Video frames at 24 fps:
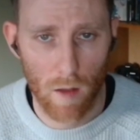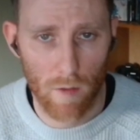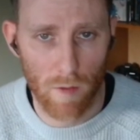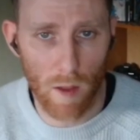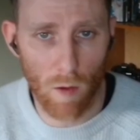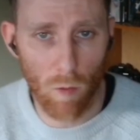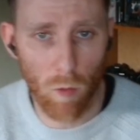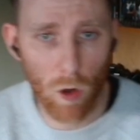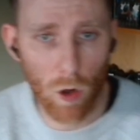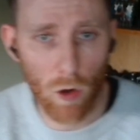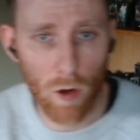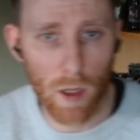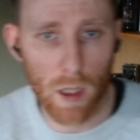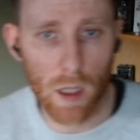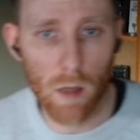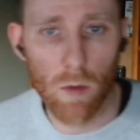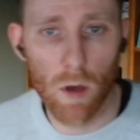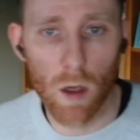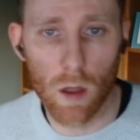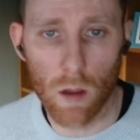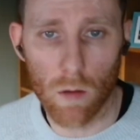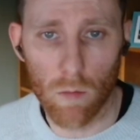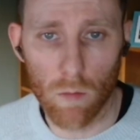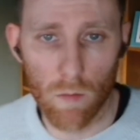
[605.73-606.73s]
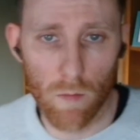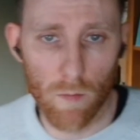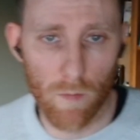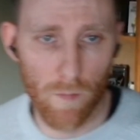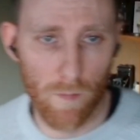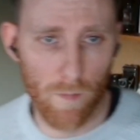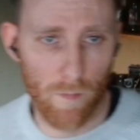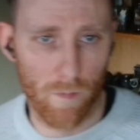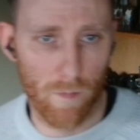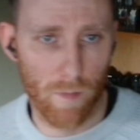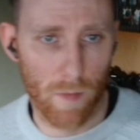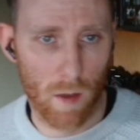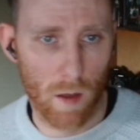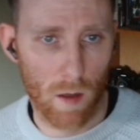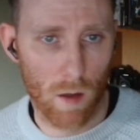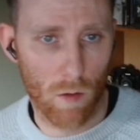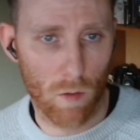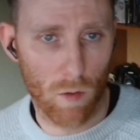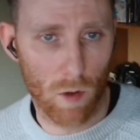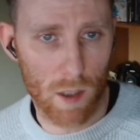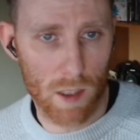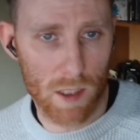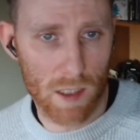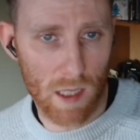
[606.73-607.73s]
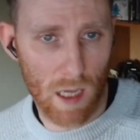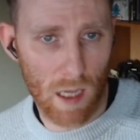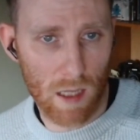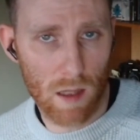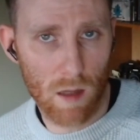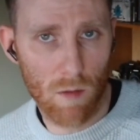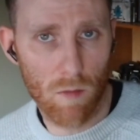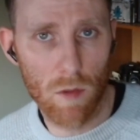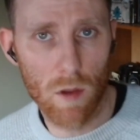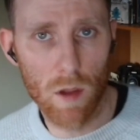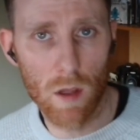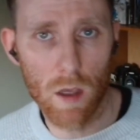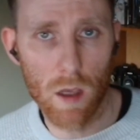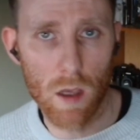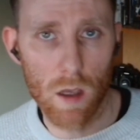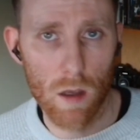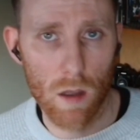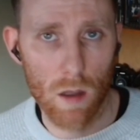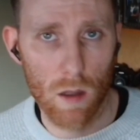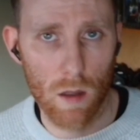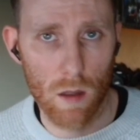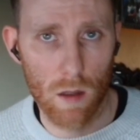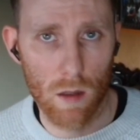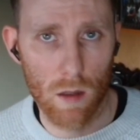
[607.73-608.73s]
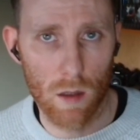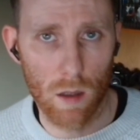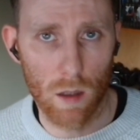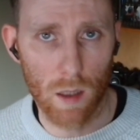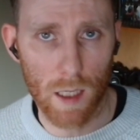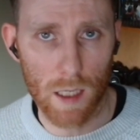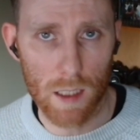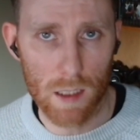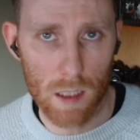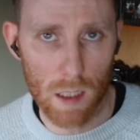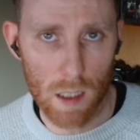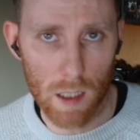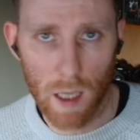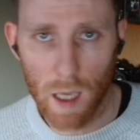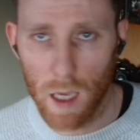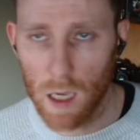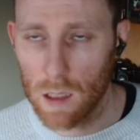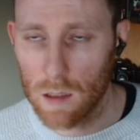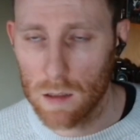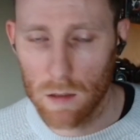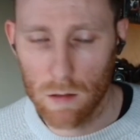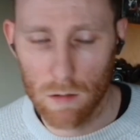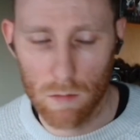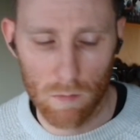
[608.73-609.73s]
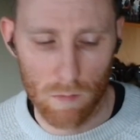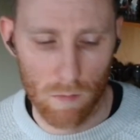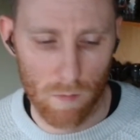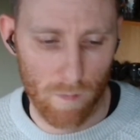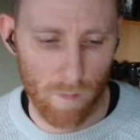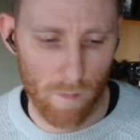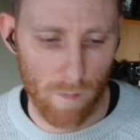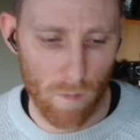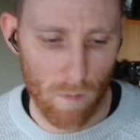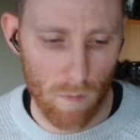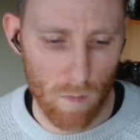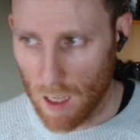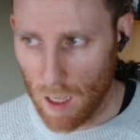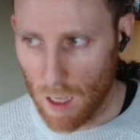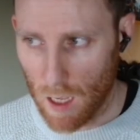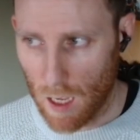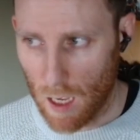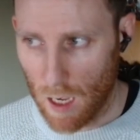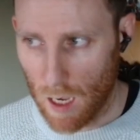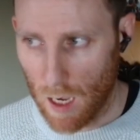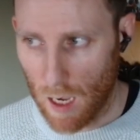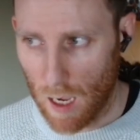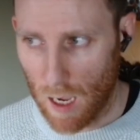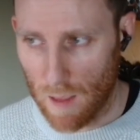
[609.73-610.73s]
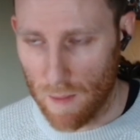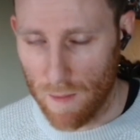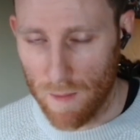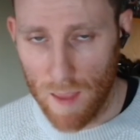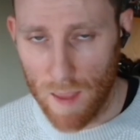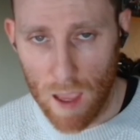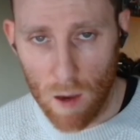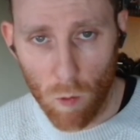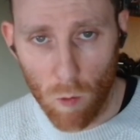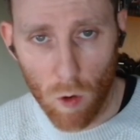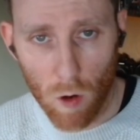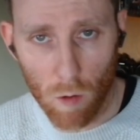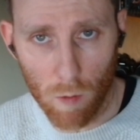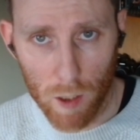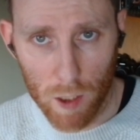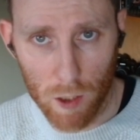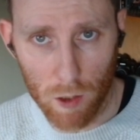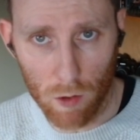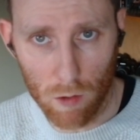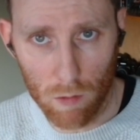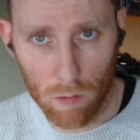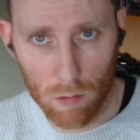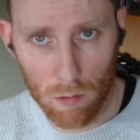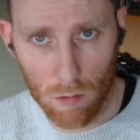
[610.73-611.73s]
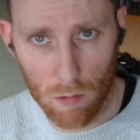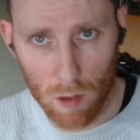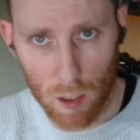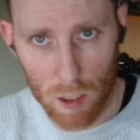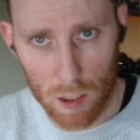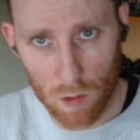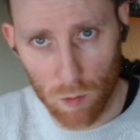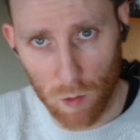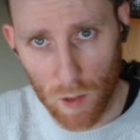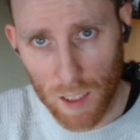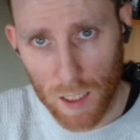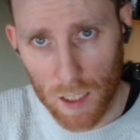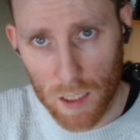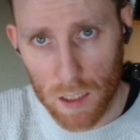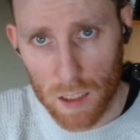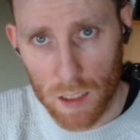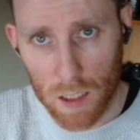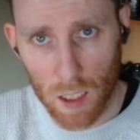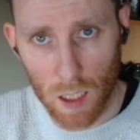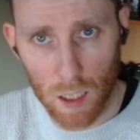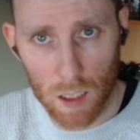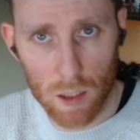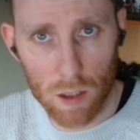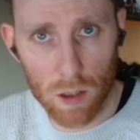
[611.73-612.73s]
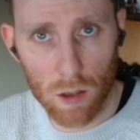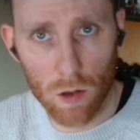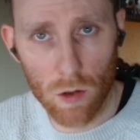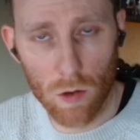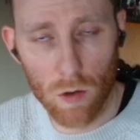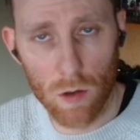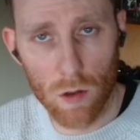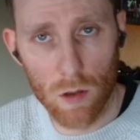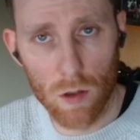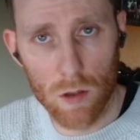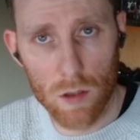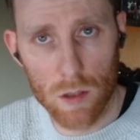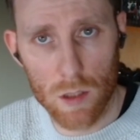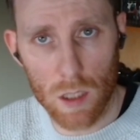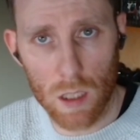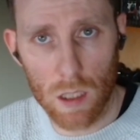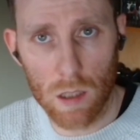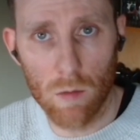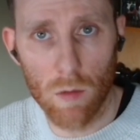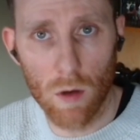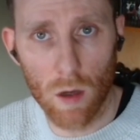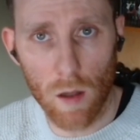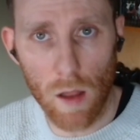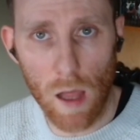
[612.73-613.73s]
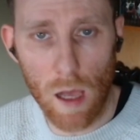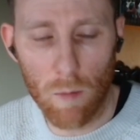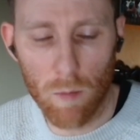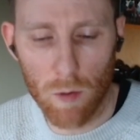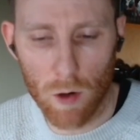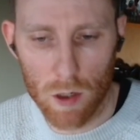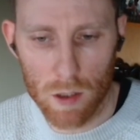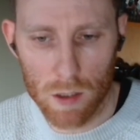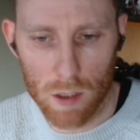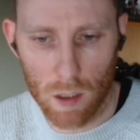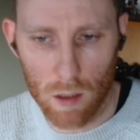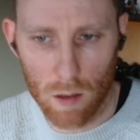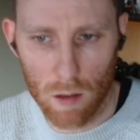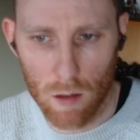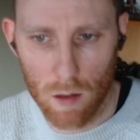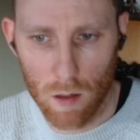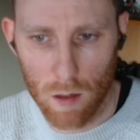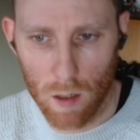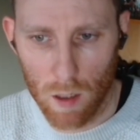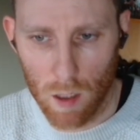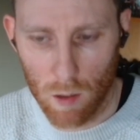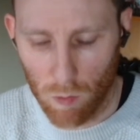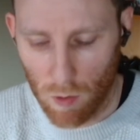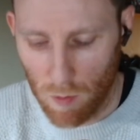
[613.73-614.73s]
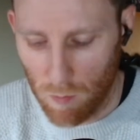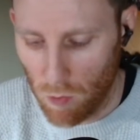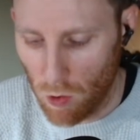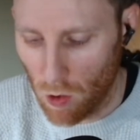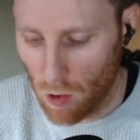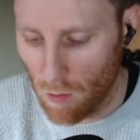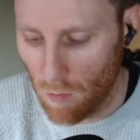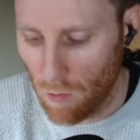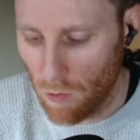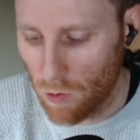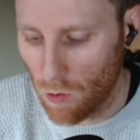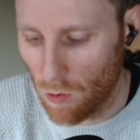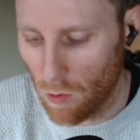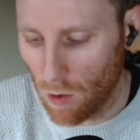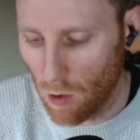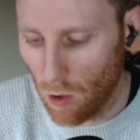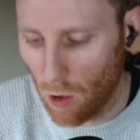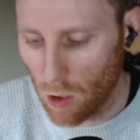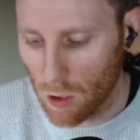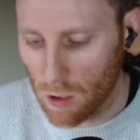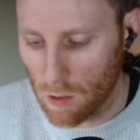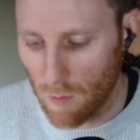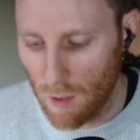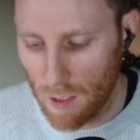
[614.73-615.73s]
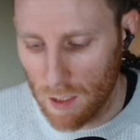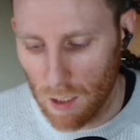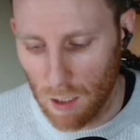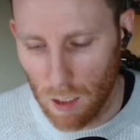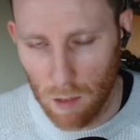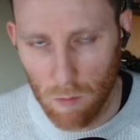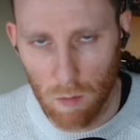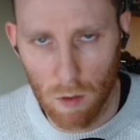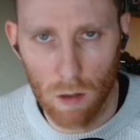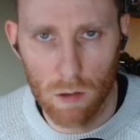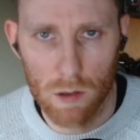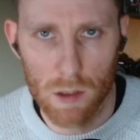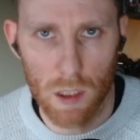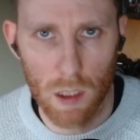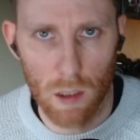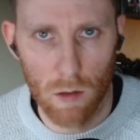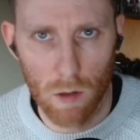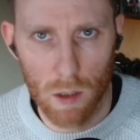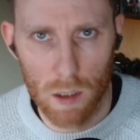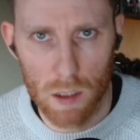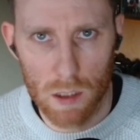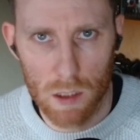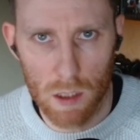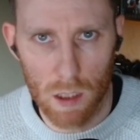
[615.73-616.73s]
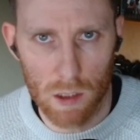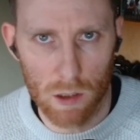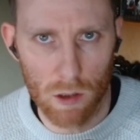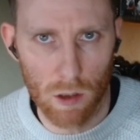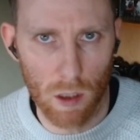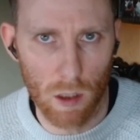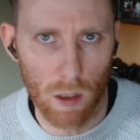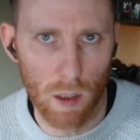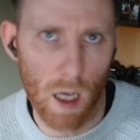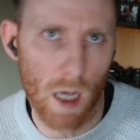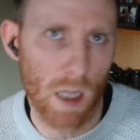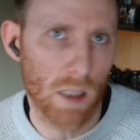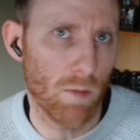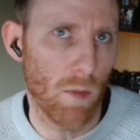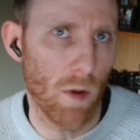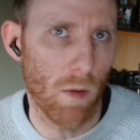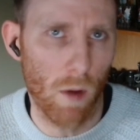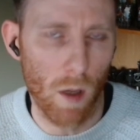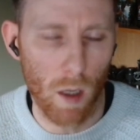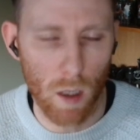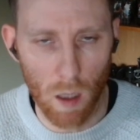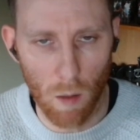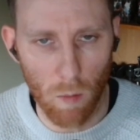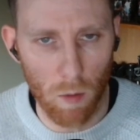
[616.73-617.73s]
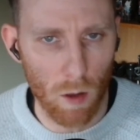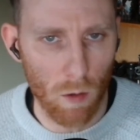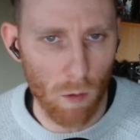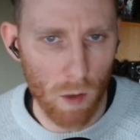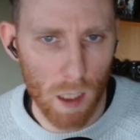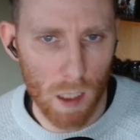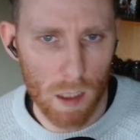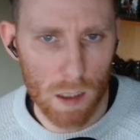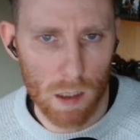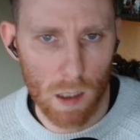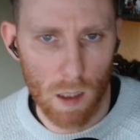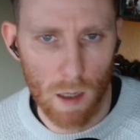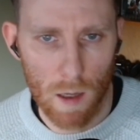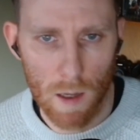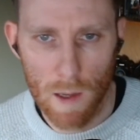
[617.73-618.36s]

Then we're going to email them. We're going to send them the link to the guide. And then what we do is we continue to email that person. We put them through an automated email sequence that's going to last maybe a couple of weeks.